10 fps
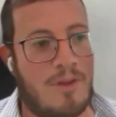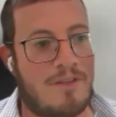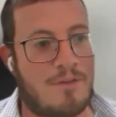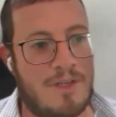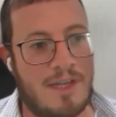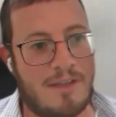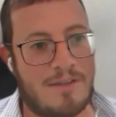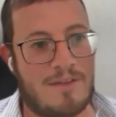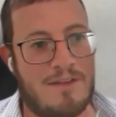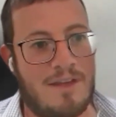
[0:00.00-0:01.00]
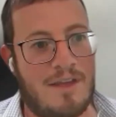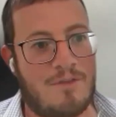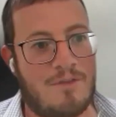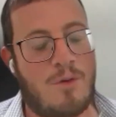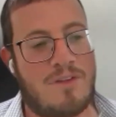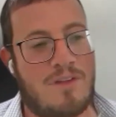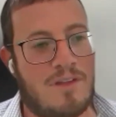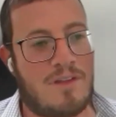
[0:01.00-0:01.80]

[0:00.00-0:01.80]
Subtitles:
It's a ridiculous idea. Of course,